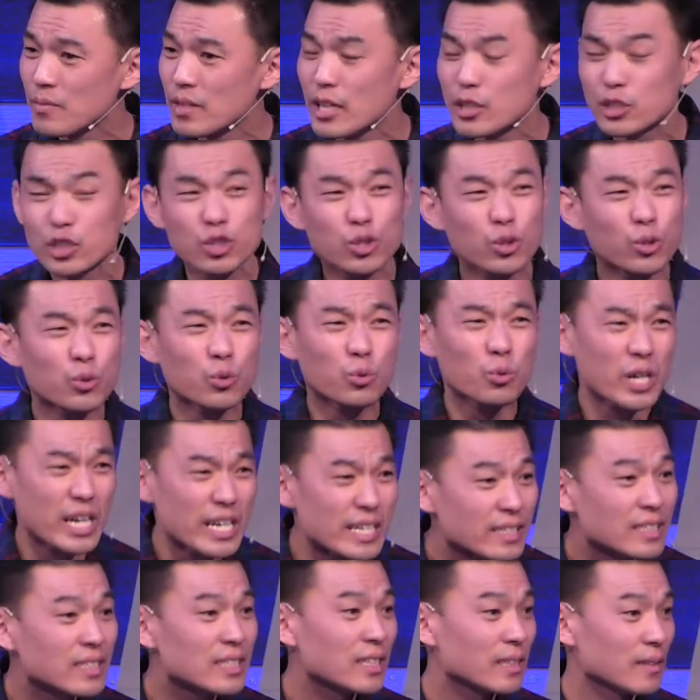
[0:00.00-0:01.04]
It's
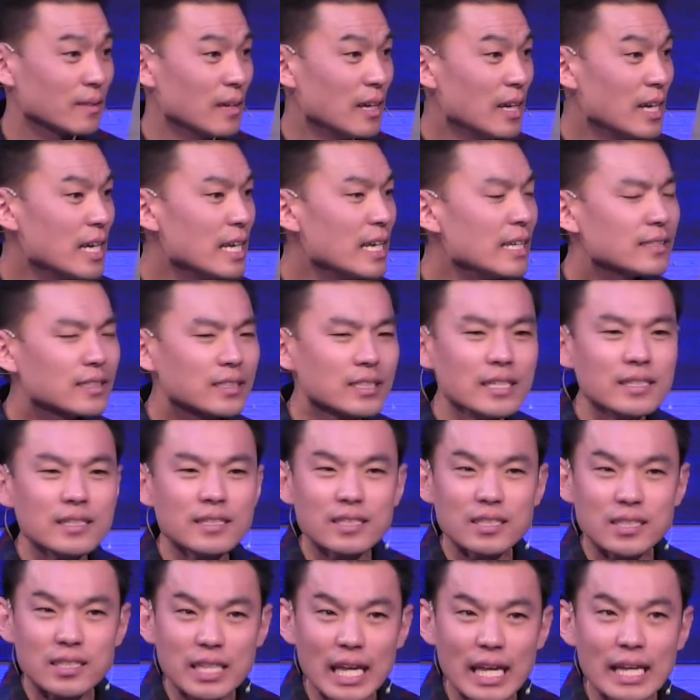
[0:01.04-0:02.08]
crazy. It's
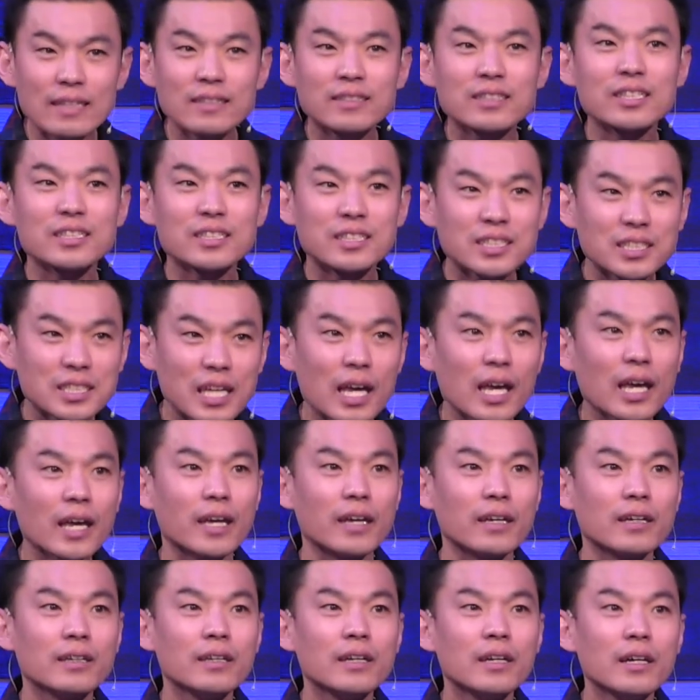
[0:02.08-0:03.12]
insane to
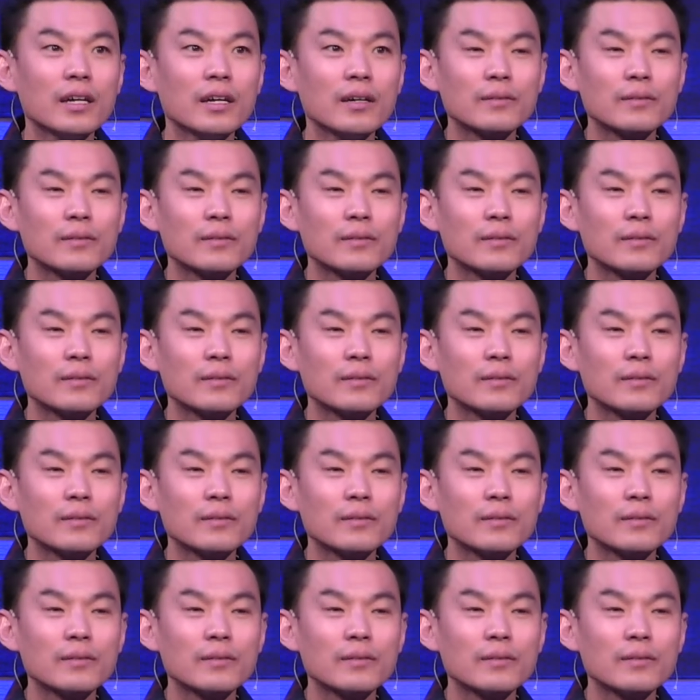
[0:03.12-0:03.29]
say